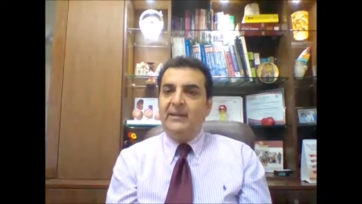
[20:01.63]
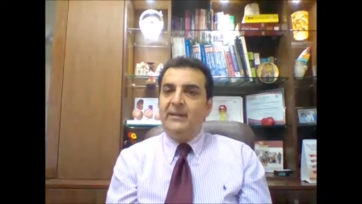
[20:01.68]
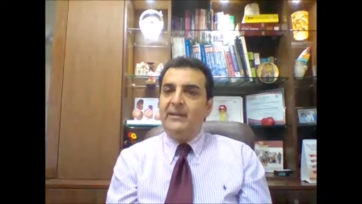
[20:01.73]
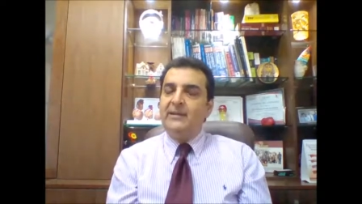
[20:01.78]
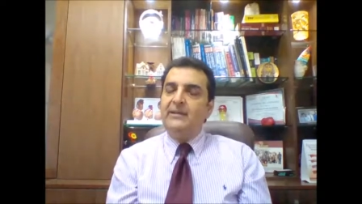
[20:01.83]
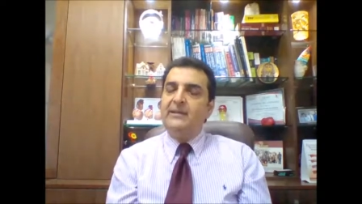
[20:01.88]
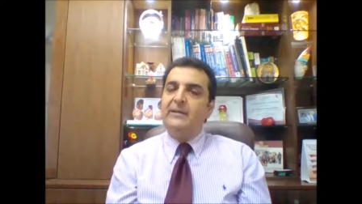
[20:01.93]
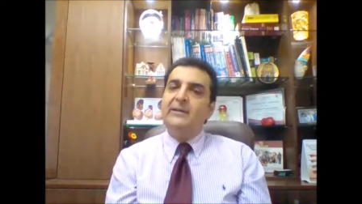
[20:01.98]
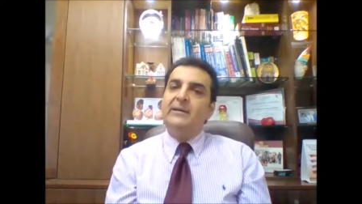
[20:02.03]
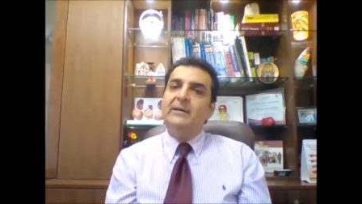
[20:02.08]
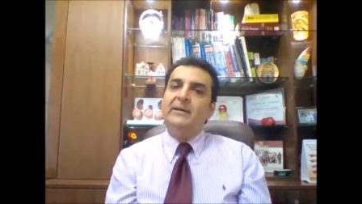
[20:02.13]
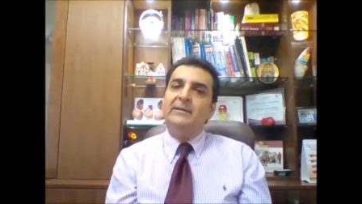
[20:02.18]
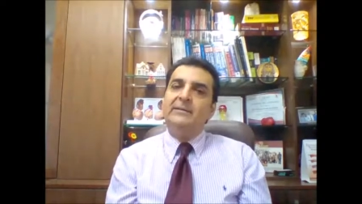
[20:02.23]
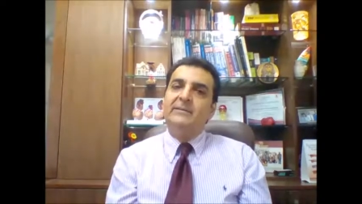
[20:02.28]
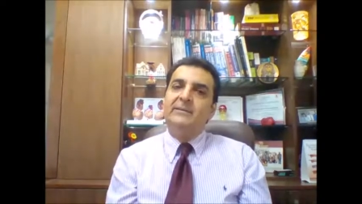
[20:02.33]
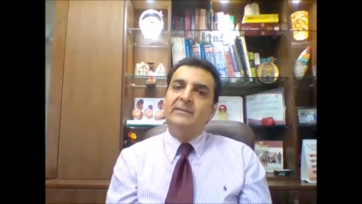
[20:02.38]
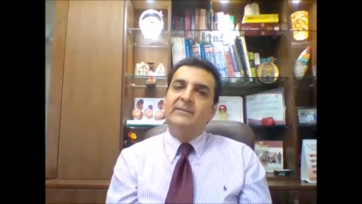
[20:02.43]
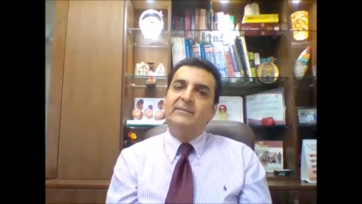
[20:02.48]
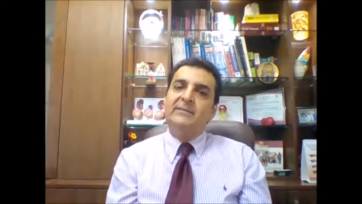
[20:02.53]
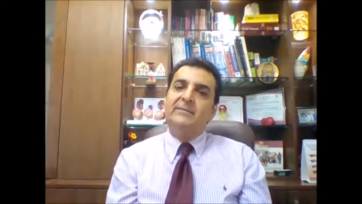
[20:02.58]
and
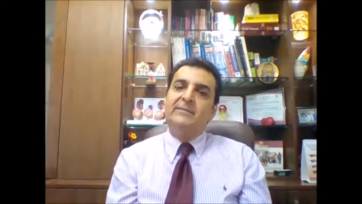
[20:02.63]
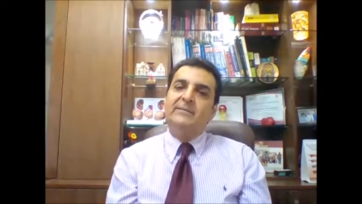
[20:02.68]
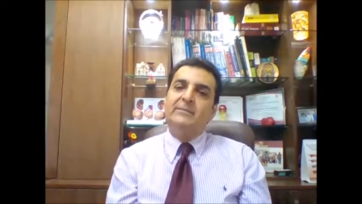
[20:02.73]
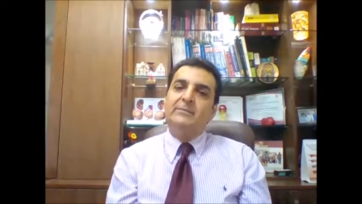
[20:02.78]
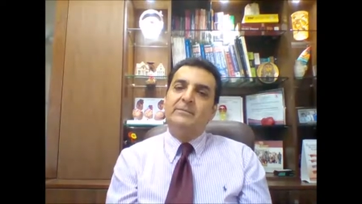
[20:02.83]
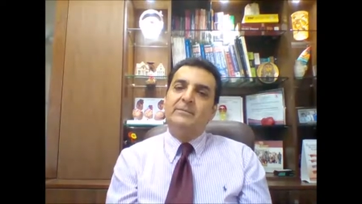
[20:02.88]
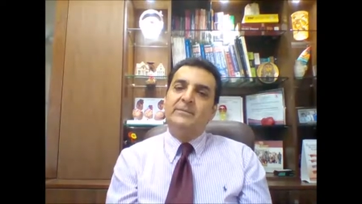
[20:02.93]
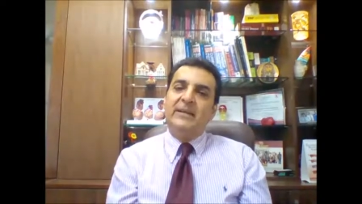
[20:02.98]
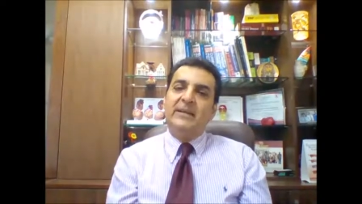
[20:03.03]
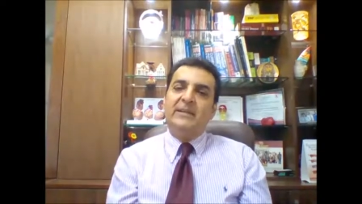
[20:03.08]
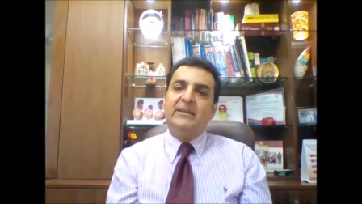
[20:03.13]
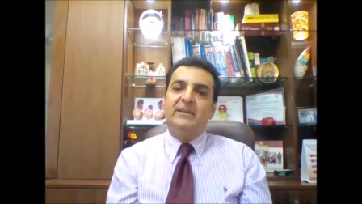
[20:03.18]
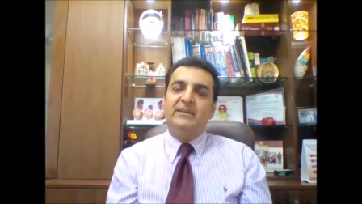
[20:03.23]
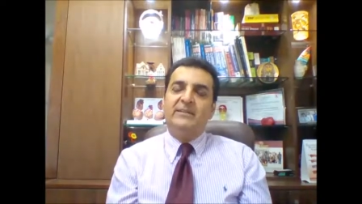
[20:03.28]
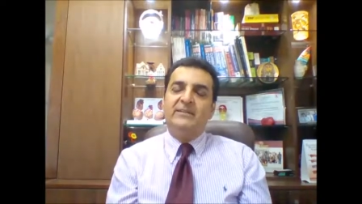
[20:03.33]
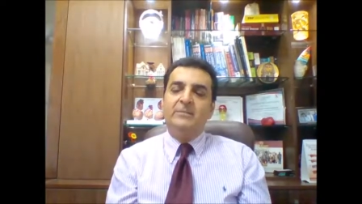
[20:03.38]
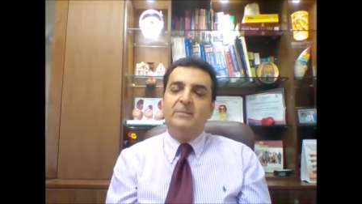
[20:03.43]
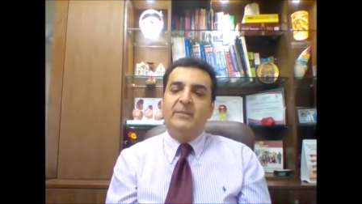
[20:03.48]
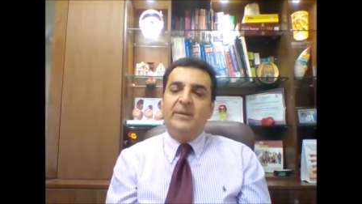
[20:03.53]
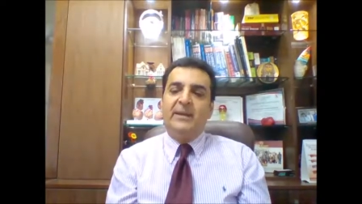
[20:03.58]
this is 10
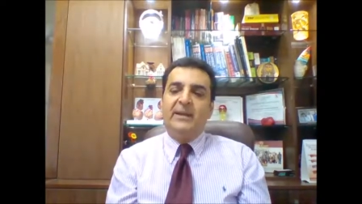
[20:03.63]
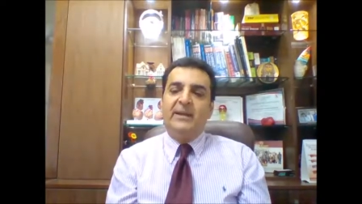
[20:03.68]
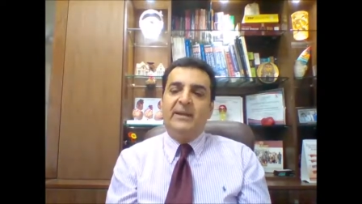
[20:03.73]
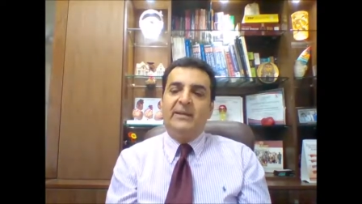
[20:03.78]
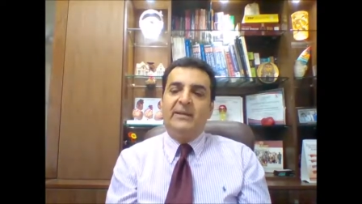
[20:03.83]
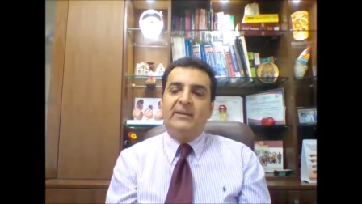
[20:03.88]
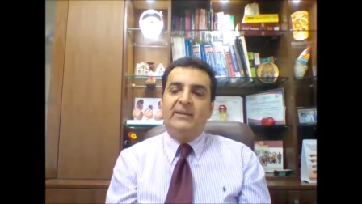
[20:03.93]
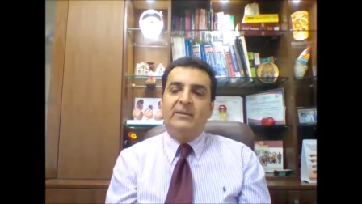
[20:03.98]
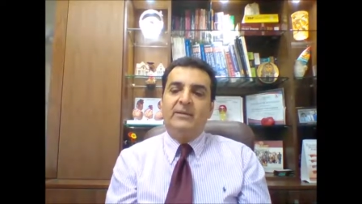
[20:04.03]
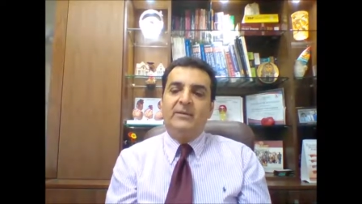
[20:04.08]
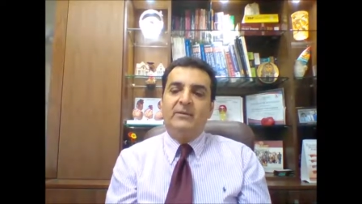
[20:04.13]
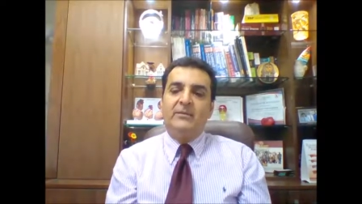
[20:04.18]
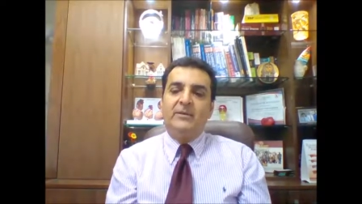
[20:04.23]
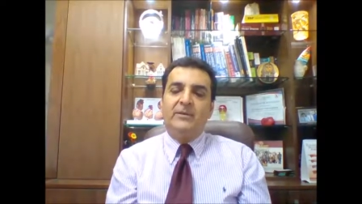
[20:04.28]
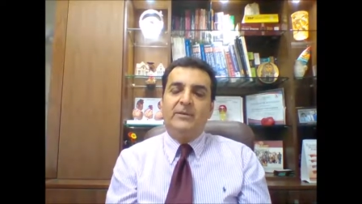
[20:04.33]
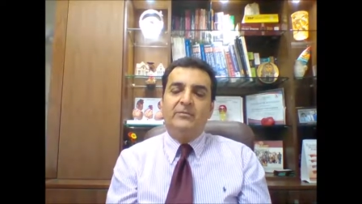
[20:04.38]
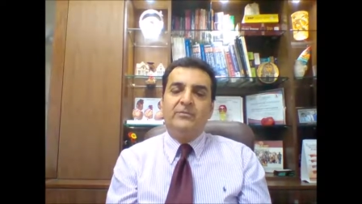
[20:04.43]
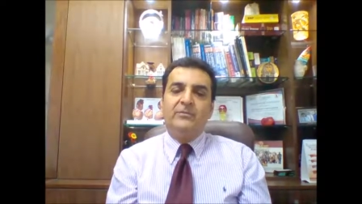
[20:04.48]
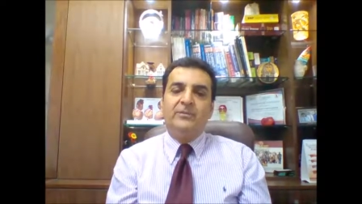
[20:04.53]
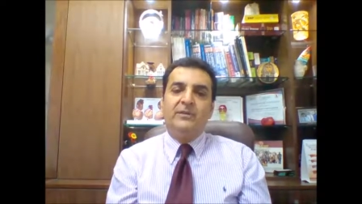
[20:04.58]
years back, and
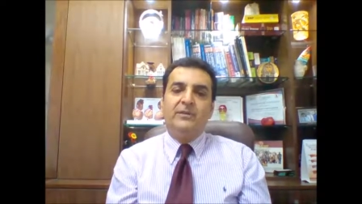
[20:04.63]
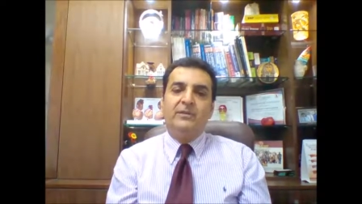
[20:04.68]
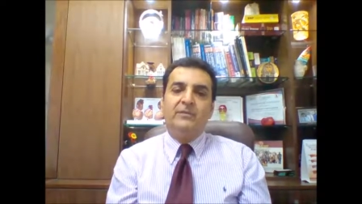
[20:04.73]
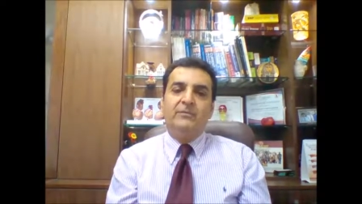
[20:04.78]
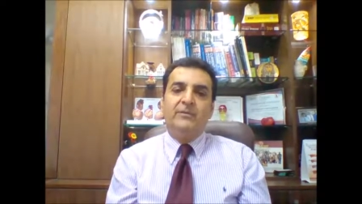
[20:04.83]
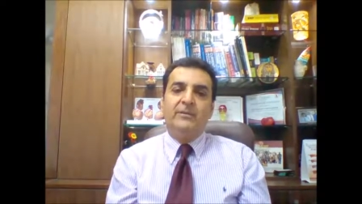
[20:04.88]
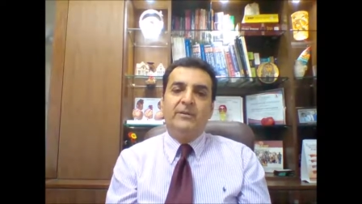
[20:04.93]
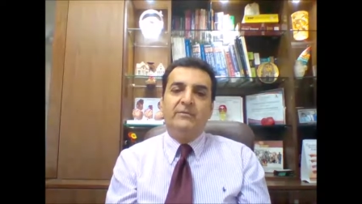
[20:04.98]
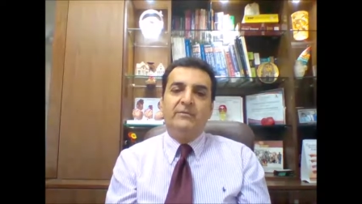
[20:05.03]
one of the